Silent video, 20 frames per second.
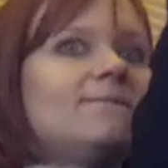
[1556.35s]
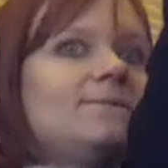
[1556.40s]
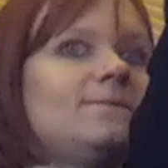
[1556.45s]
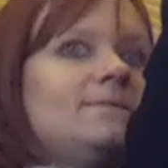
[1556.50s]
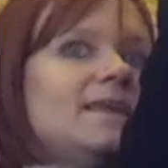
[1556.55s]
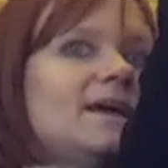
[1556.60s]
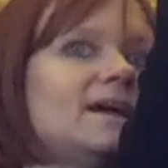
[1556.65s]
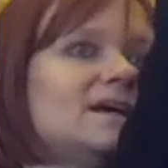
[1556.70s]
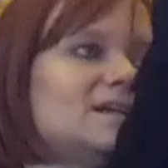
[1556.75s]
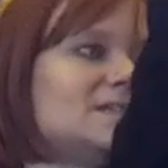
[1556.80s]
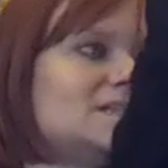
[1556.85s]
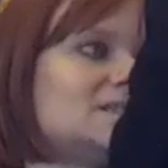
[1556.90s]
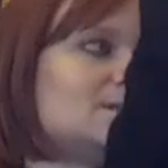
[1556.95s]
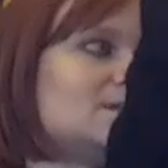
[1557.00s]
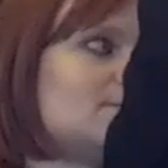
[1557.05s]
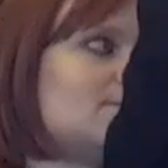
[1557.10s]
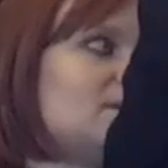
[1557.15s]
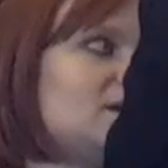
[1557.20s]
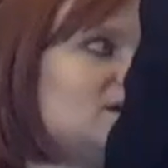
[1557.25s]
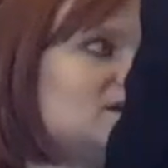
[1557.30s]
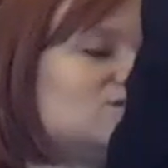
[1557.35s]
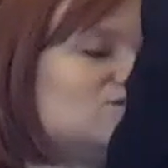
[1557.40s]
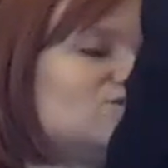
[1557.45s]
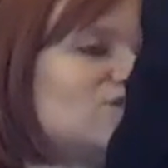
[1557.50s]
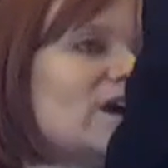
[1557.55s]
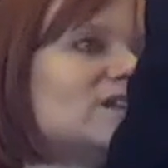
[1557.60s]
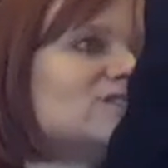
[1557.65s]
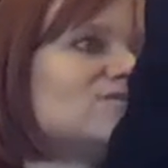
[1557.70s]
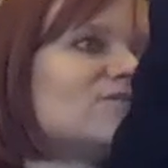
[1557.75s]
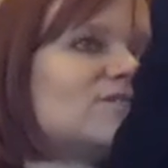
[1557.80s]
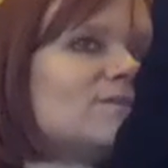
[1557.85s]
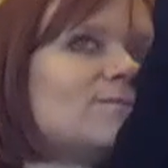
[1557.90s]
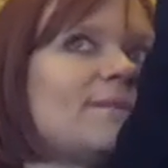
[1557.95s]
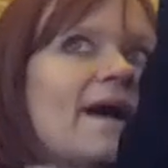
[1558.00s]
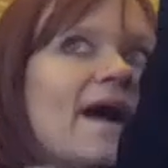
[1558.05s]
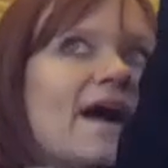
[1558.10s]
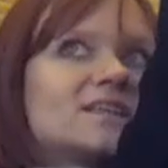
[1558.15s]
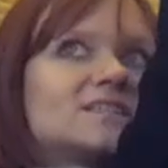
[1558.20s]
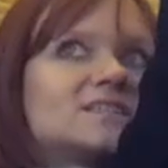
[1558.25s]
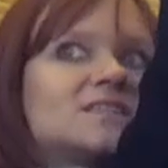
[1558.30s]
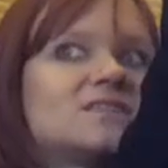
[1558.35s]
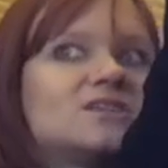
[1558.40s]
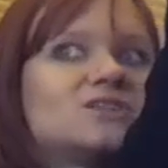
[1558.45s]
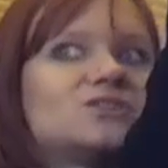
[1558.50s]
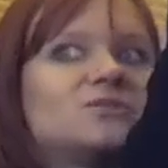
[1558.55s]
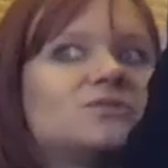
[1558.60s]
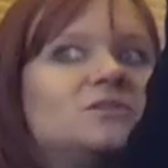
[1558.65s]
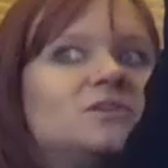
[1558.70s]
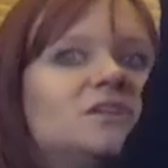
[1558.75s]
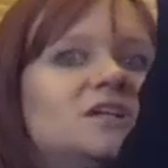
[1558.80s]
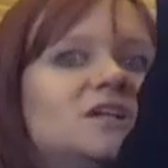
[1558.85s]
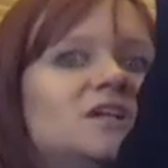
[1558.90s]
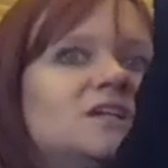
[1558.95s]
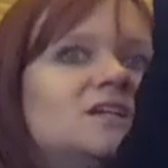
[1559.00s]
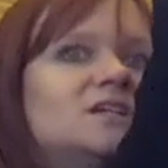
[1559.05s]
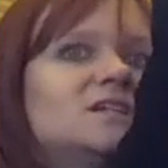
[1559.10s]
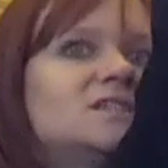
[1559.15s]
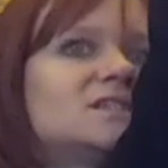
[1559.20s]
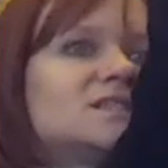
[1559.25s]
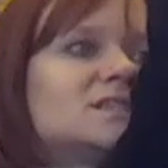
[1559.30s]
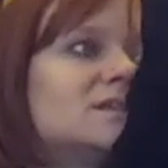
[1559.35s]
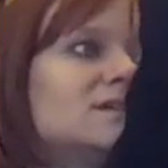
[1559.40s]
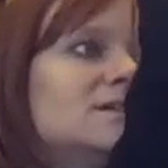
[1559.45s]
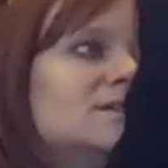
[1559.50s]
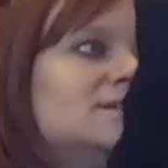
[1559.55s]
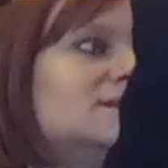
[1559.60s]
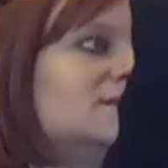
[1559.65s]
Nice big stretch for the backs of the shoulders.